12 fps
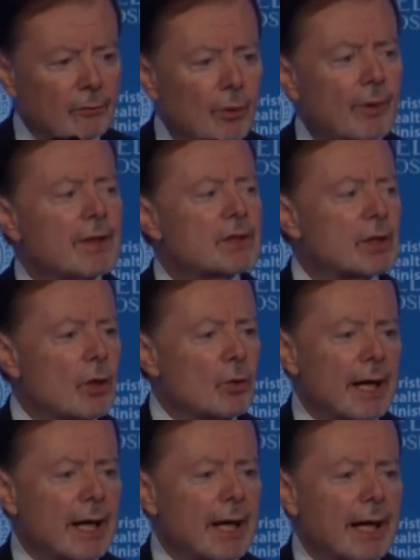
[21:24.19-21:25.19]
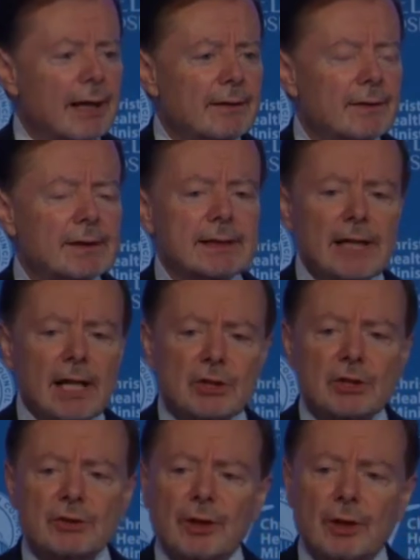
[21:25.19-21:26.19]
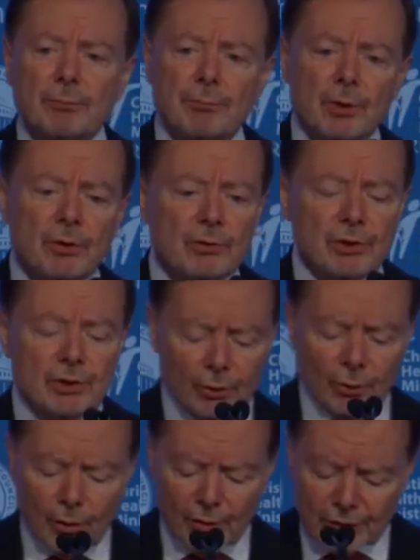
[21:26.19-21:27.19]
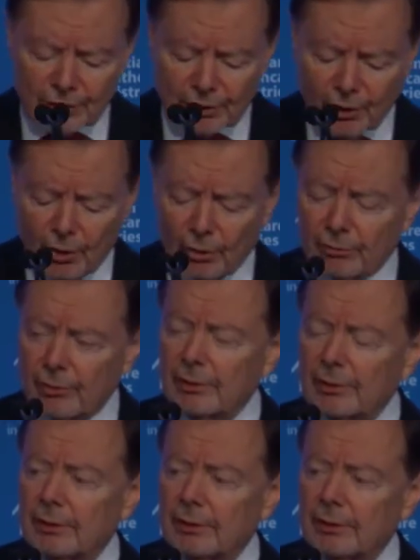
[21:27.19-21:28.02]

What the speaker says: where it's okay to sexually abuse or assault